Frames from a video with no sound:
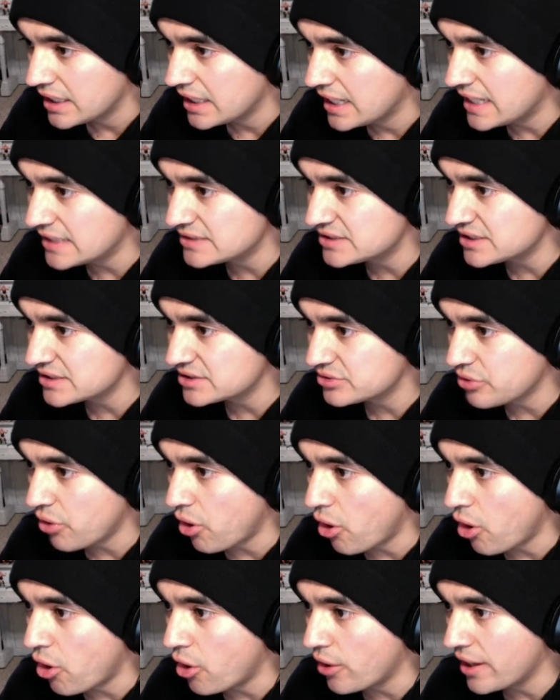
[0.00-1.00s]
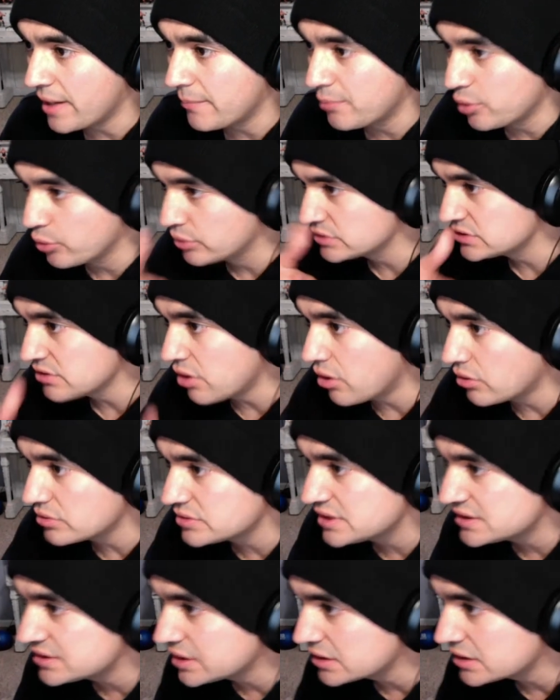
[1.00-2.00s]
He blew his
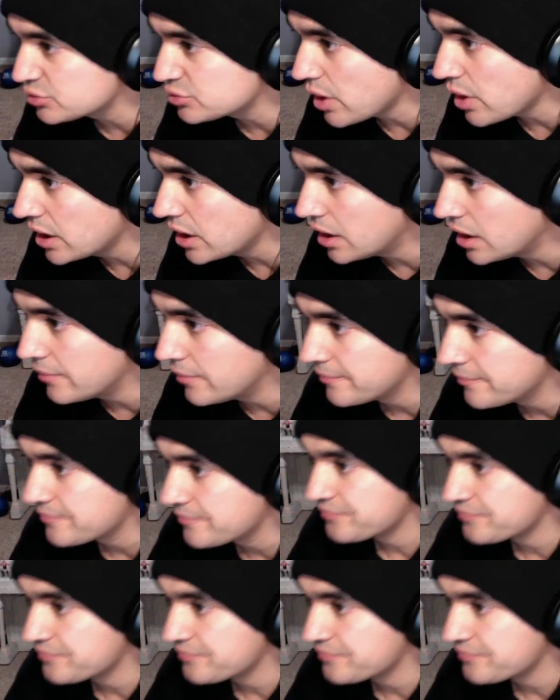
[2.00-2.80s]
nose. He's going to swallow up.